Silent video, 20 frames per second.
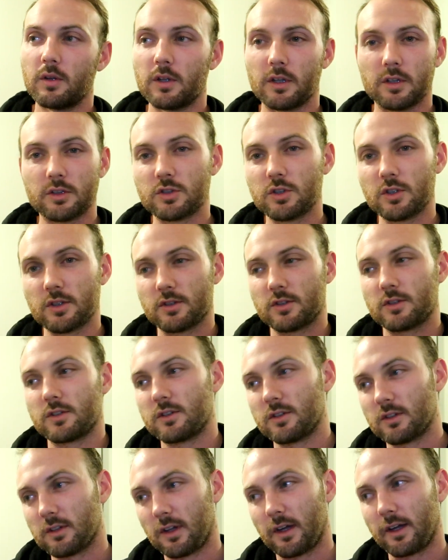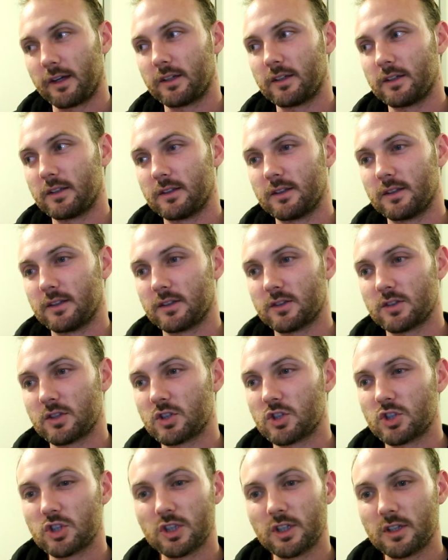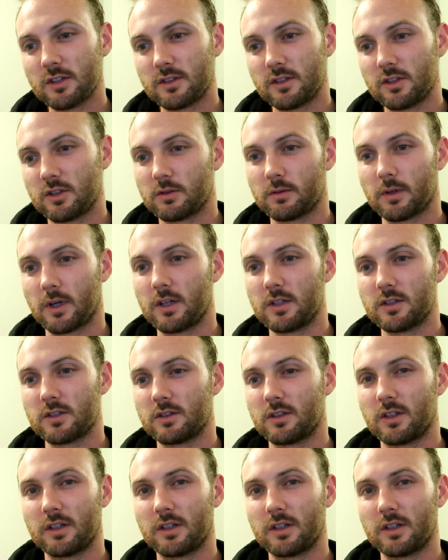It's just like, it's a shit situation.